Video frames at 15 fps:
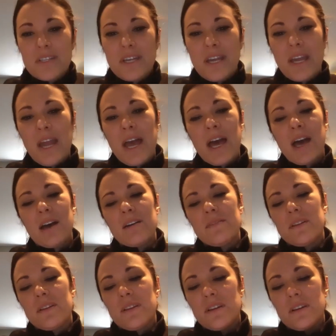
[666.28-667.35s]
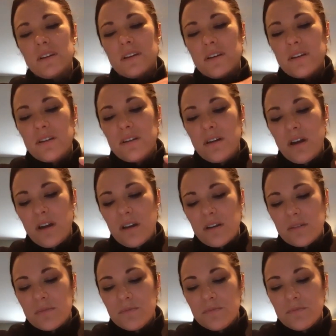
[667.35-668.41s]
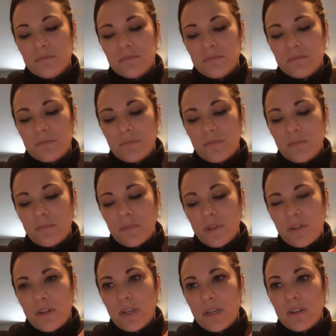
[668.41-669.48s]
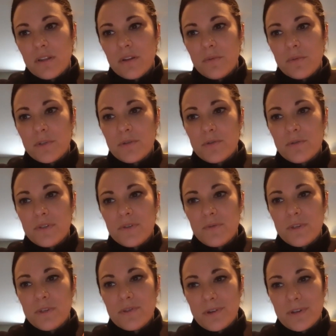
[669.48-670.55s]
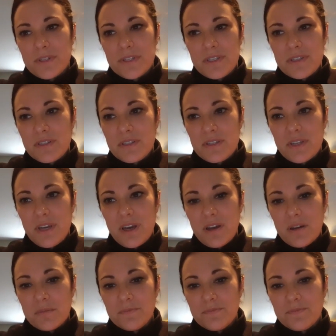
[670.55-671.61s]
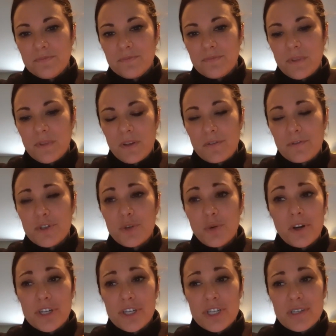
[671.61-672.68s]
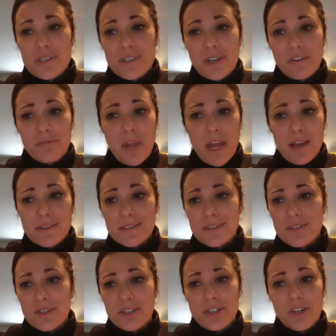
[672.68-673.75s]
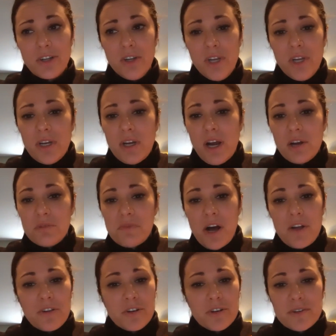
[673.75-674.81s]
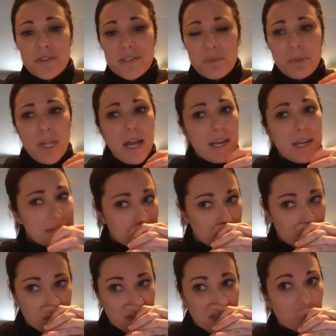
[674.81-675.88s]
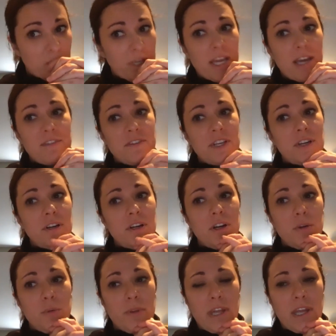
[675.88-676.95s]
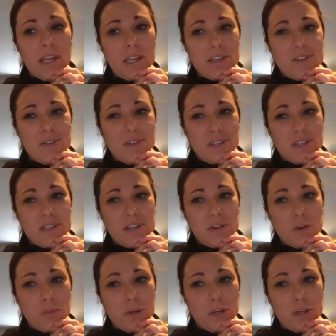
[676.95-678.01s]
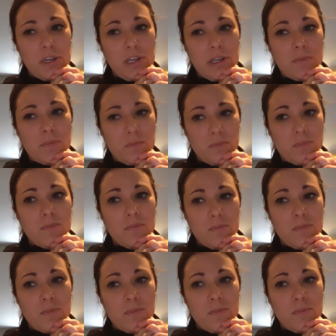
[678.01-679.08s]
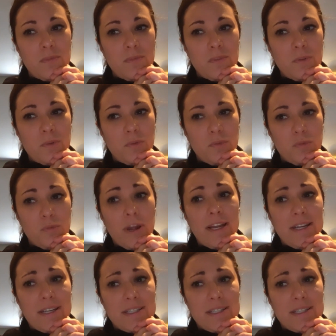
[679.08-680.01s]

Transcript: they have the like the reduced resources, like of shortages, like of masks or other supplies that we have here, or were they? Do you think that they were pretty ready to